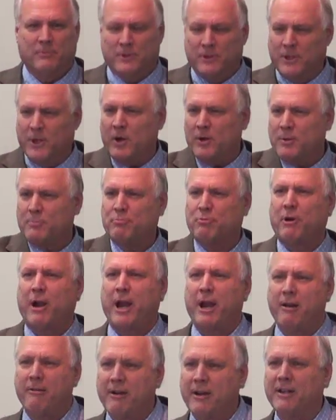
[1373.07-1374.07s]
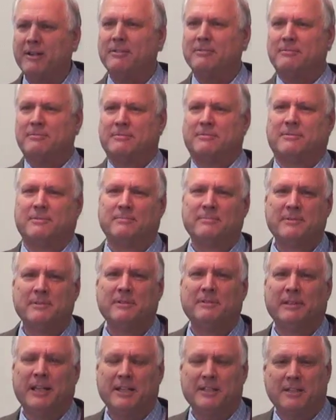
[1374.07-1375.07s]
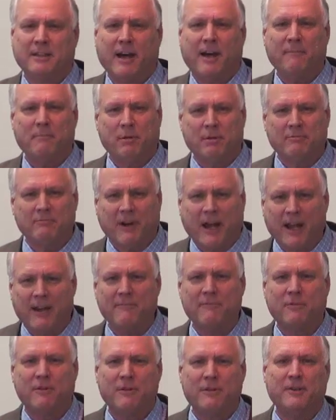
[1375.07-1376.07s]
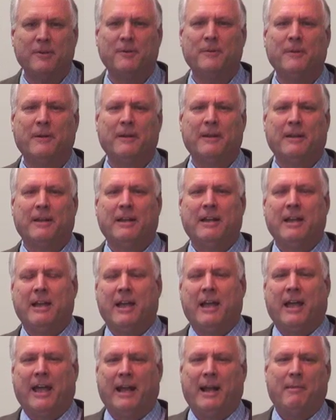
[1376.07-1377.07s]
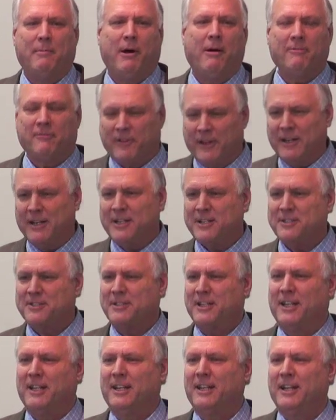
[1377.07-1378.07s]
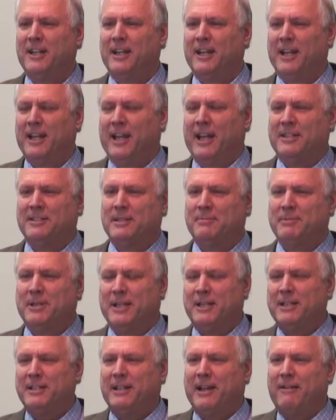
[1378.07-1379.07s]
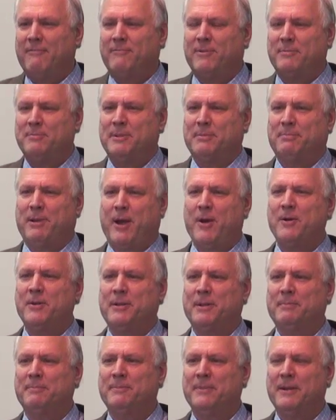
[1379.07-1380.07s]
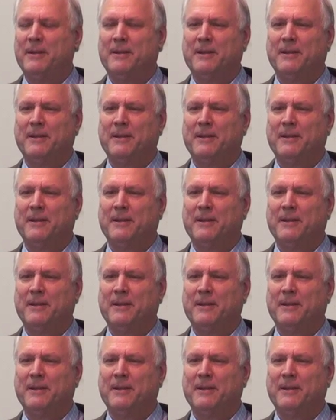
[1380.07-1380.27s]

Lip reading: go to prayer and let God provide for you. And I'm all finished, and as I'm getting down from the podium,